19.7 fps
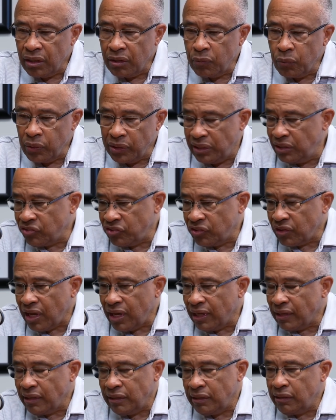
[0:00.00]
We
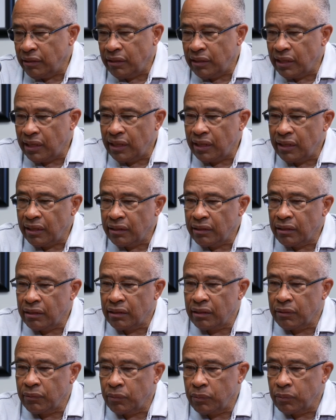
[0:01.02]
decided that
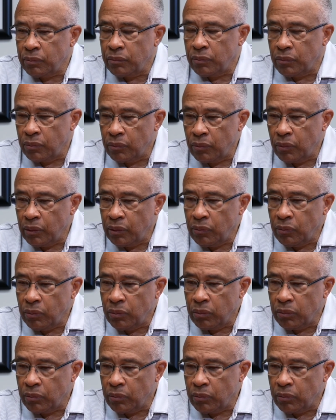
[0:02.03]
we